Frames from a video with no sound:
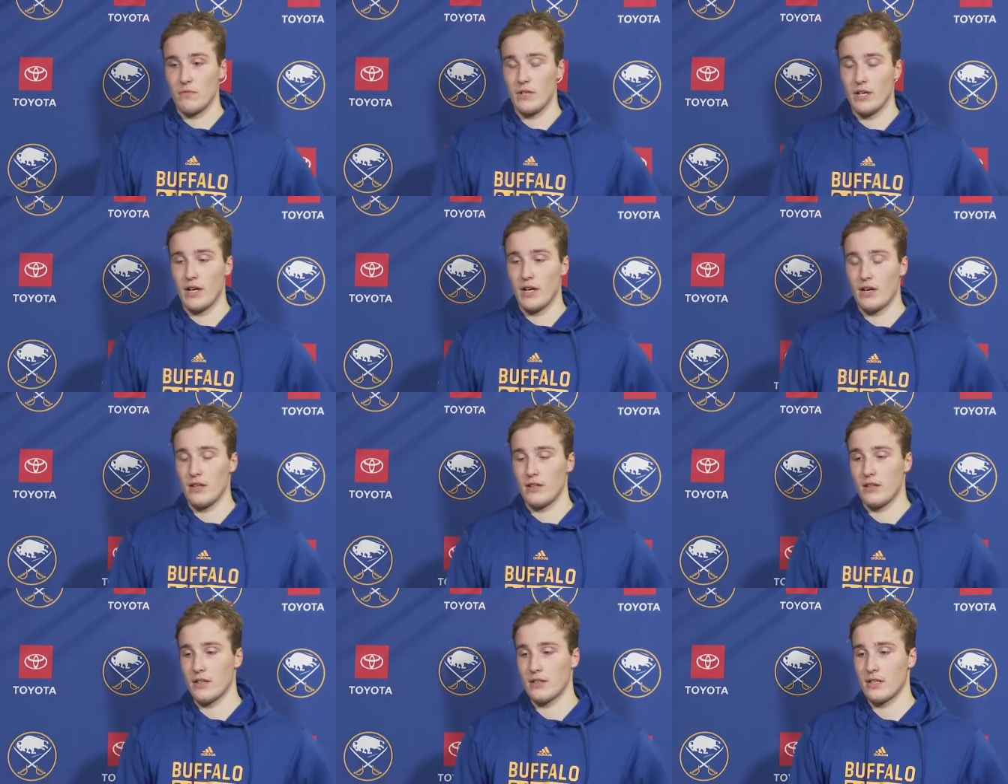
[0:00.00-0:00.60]

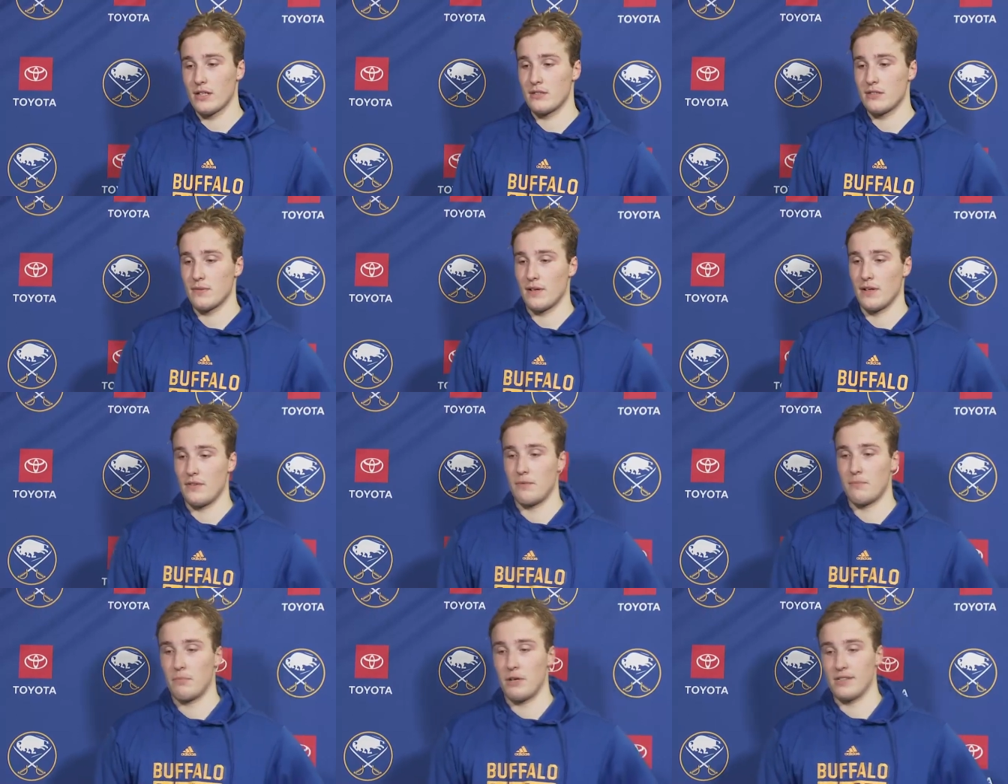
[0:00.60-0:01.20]
Yeah, I think that's
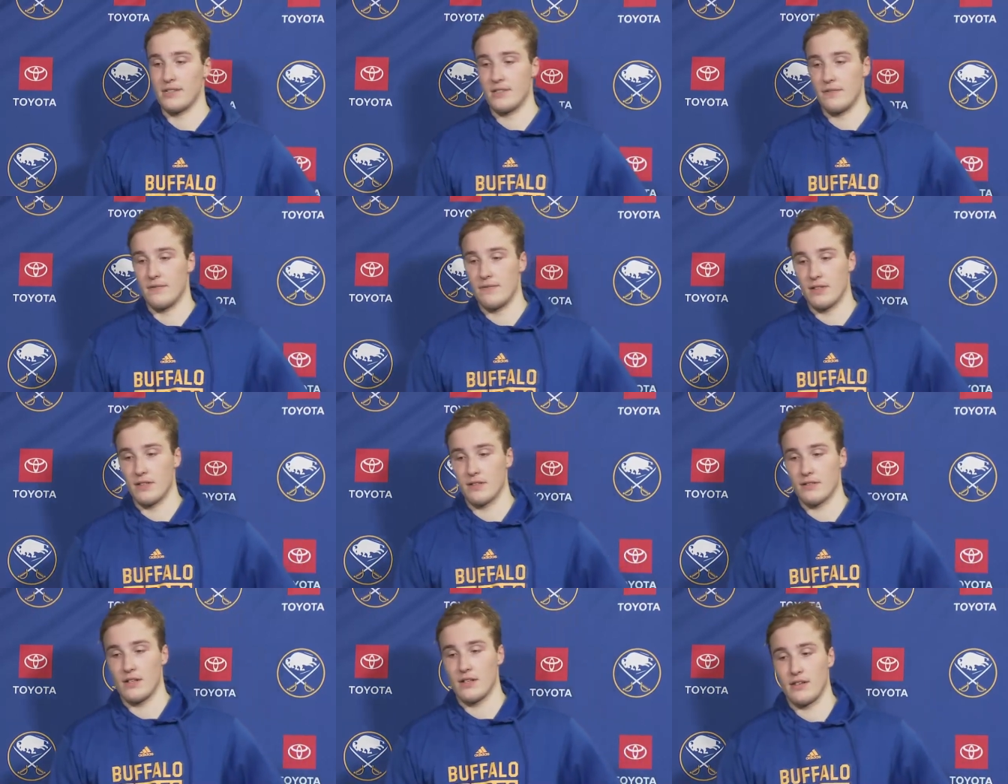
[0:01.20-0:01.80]
one of the positive
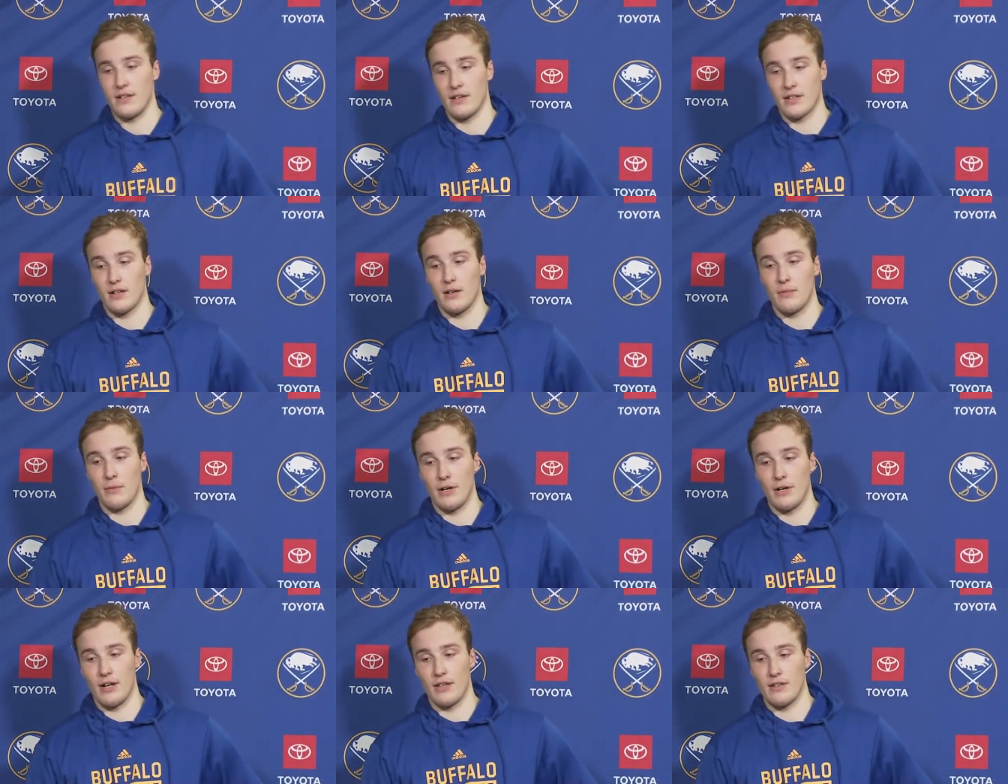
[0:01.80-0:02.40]
things I take
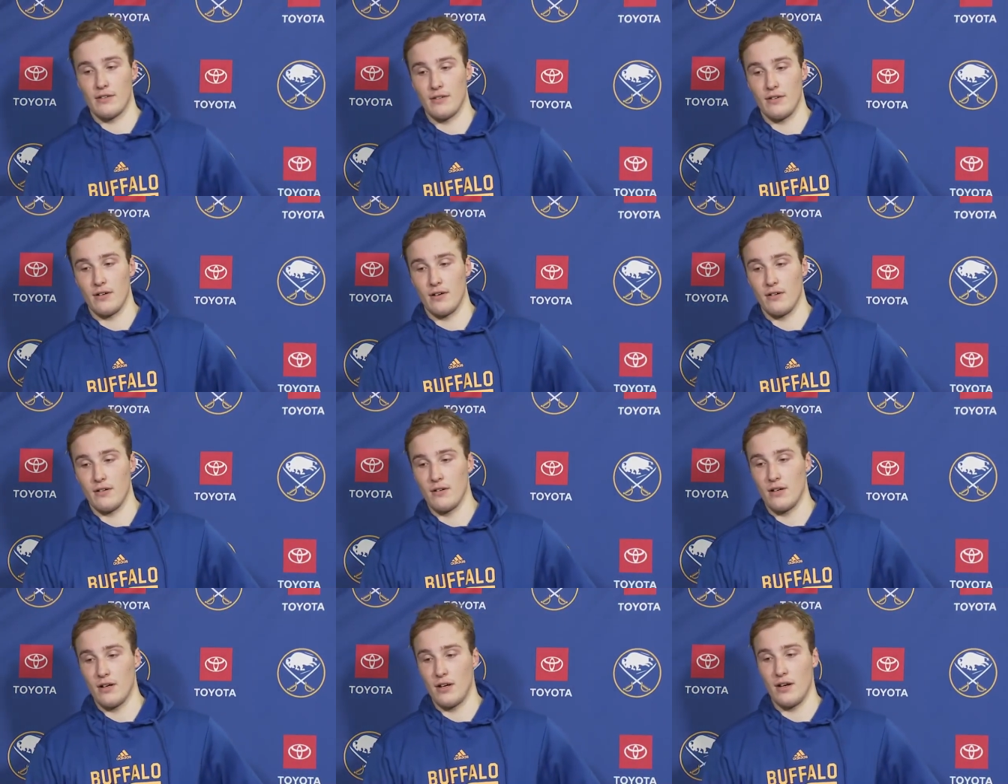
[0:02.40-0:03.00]
about it, you know.